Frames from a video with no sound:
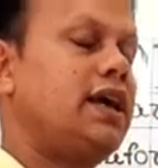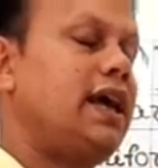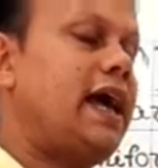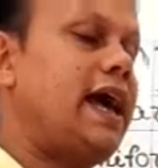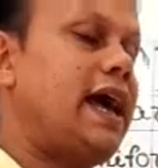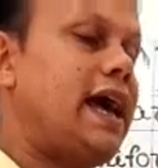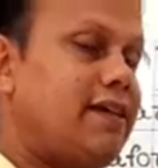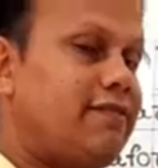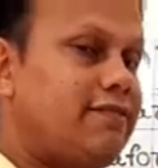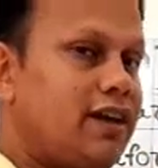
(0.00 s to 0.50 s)

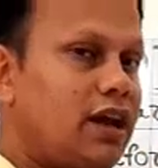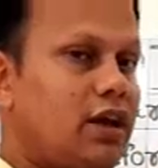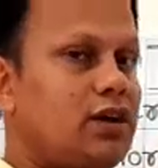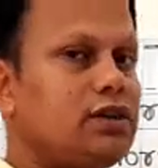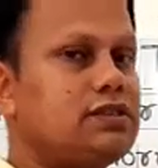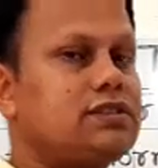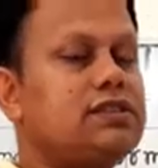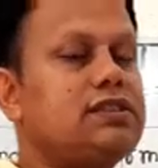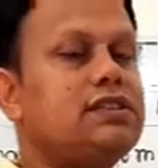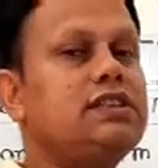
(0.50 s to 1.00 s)
and
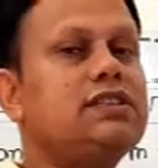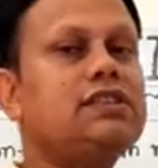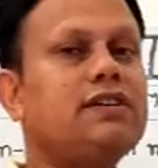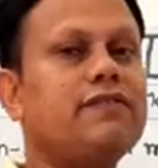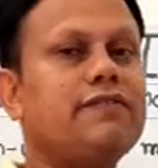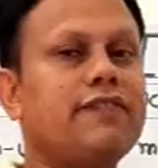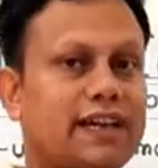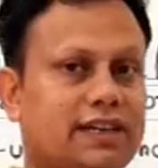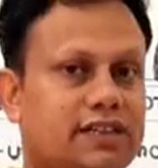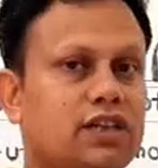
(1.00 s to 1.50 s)
velocity is a
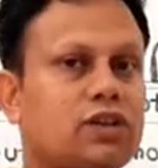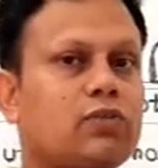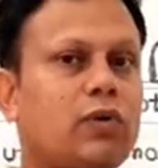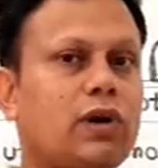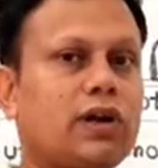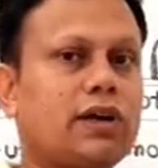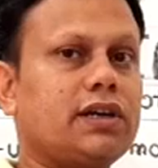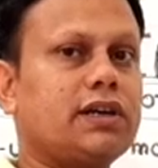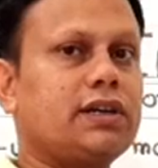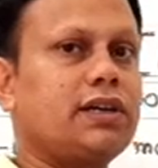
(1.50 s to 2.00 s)
vector
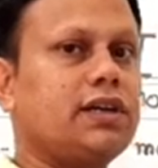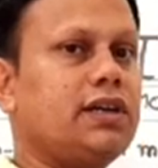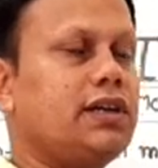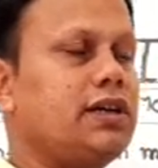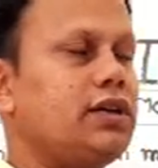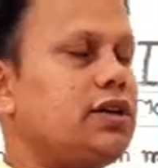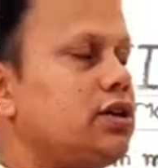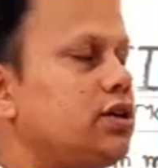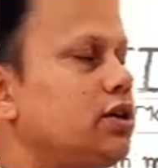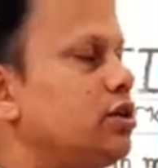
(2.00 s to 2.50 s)
quantity,